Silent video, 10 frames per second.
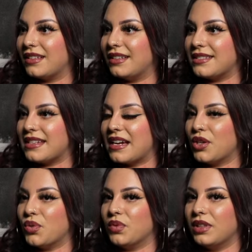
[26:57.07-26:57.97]
It's
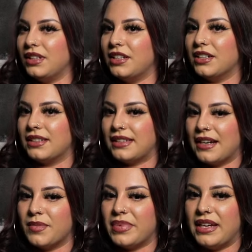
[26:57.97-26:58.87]
like a really good
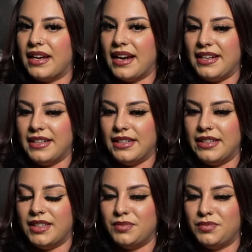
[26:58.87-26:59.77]
therapy.
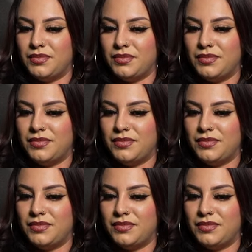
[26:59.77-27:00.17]
And